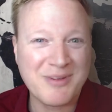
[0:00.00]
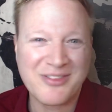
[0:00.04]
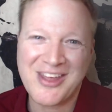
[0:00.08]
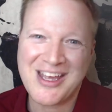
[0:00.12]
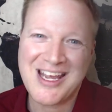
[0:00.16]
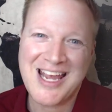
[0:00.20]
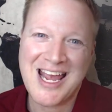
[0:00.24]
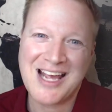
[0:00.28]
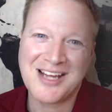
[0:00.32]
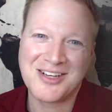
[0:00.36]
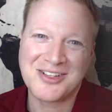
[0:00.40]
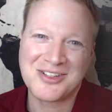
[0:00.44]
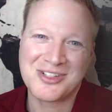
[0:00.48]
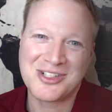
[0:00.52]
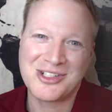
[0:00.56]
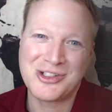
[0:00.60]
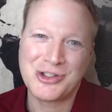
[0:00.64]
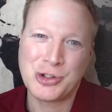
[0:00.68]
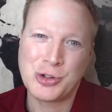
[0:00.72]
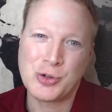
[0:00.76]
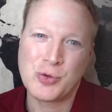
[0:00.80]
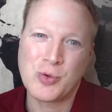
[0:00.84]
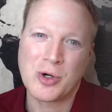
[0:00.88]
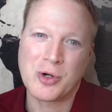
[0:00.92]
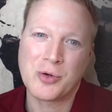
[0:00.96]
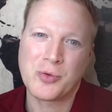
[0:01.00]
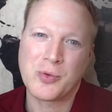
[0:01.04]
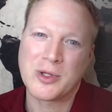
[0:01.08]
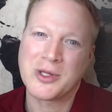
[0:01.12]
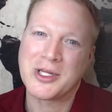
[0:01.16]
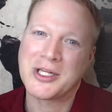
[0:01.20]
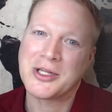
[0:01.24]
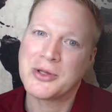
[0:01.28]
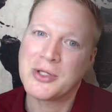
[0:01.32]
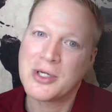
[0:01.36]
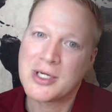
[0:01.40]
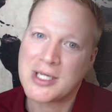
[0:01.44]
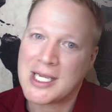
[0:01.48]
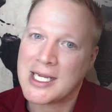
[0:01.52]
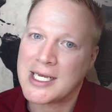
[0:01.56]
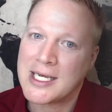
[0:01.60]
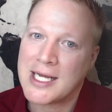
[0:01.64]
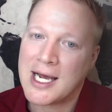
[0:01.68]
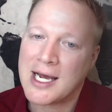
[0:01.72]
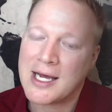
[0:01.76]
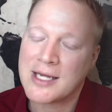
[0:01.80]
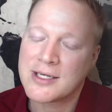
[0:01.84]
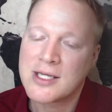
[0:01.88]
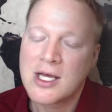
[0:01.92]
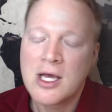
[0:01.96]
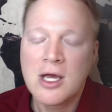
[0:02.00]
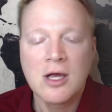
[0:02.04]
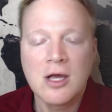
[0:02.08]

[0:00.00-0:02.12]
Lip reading: can't see who we're really looking at.